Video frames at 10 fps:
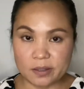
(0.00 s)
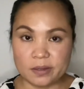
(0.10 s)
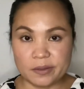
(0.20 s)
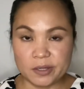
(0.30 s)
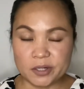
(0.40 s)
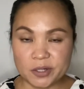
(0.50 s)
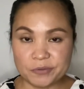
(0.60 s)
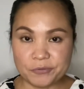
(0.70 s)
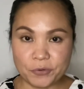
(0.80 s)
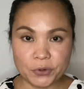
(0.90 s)
There are
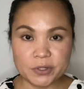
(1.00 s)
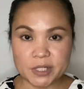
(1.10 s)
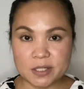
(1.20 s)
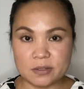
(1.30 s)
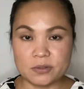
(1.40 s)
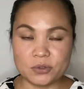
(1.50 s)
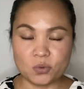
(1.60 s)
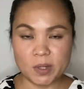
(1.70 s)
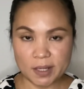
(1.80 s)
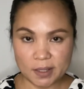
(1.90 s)
4 reasons
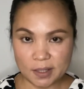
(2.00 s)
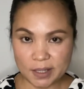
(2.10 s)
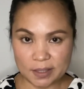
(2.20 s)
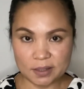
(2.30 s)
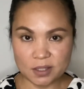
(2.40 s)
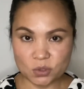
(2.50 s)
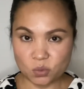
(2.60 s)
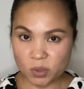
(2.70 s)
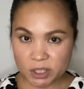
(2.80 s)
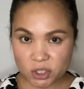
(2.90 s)
why I like this
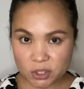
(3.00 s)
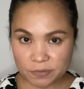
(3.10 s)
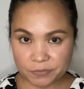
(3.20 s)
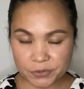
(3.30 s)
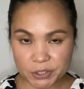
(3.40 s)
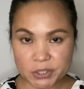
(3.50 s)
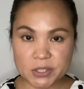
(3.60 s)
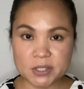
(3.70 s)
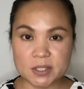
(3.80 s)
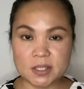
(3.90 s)
watch.
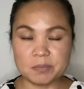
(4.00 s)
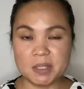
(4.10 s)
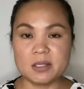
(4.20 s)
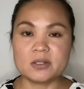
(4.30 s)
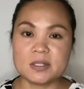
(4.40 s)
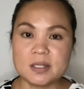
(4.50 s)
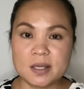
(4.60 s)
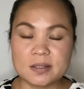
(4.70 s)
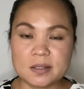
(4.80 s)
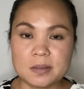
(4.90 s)
First, because it
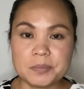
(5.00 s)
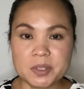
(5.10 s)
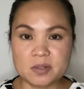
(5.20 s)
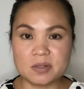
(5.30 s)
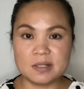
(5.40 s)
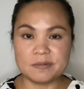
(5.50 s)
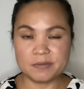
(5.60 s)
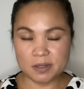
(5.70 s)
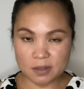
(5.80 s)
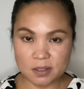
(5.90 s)
has a personal
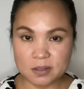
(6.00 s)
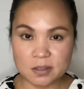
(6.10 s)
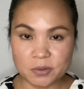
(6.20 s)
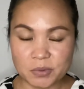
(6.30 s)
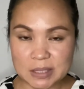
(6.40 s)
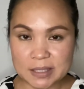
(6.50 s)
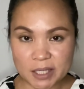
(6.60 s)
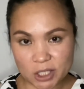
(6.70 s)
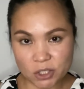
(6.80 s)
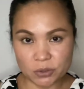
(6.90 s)
fitness that will
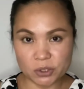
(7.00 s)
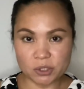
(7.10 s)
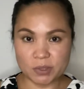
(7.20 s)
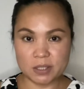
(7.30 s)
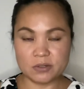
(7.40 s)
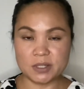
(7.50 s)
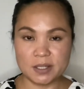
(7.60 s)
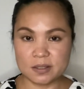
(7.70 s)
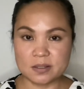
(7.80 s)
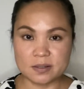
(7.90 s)
guide you during your
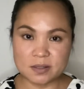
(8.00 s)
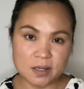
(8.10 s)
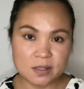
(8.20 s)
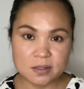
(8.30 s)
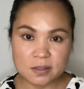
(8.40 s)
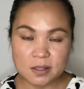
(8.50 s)
exercise,